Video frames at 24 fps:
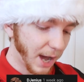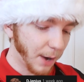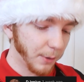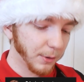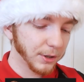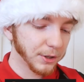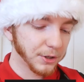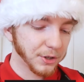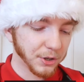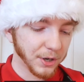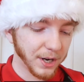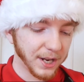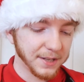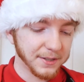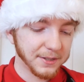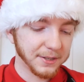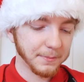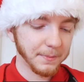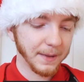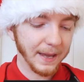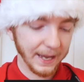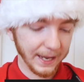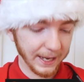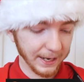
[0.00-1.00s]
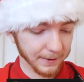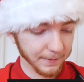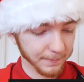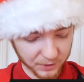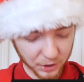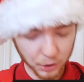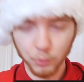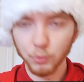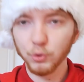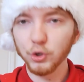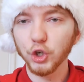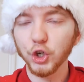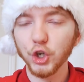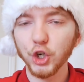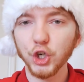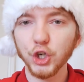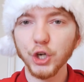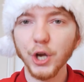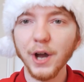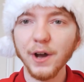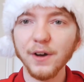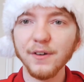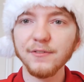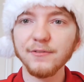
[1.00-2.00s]
are trains made? You
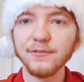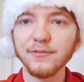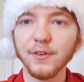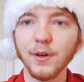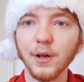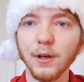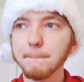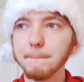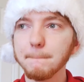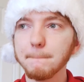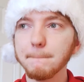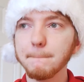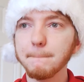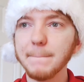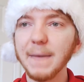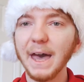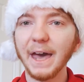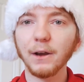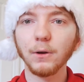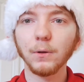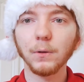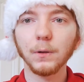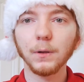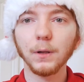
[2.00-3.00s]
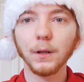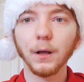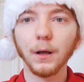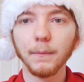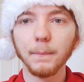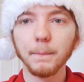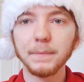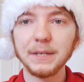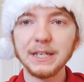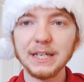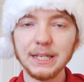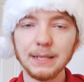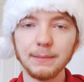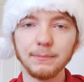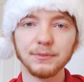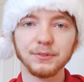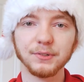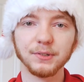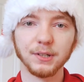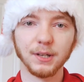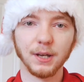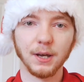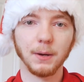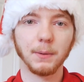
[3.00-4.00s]
shove metal
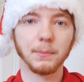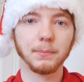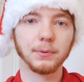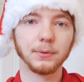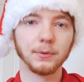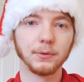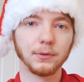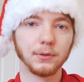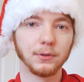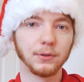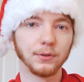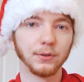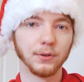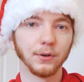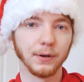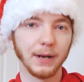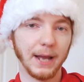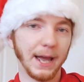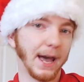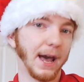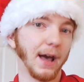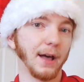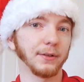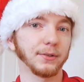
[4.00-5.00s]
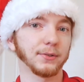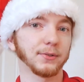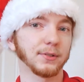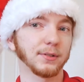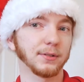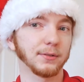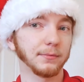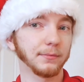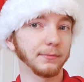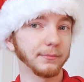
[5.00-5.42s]
beams up your ass.